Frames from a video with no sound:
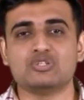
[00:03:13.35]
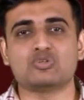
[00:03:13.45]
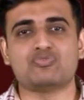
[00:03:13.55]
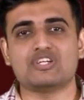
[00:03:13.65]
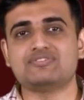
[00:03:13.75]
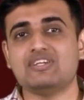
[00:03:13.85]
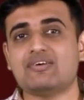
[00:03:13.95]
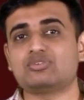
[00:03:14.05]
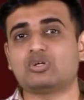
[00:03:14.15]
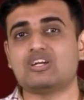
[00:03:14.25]
So first we
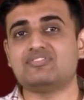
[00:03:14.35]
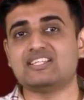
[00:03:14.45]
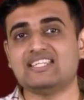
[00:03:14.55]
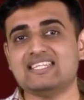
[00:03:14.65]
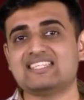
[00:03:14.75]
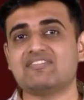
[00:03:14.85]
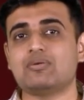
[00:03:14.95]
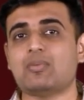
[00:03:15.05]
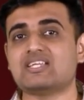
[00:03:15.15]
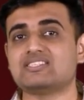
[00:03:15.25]
have to convert these
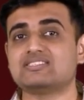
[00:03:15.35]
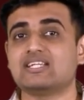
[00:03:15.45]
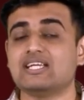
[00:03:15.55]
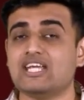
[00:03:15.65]
given masses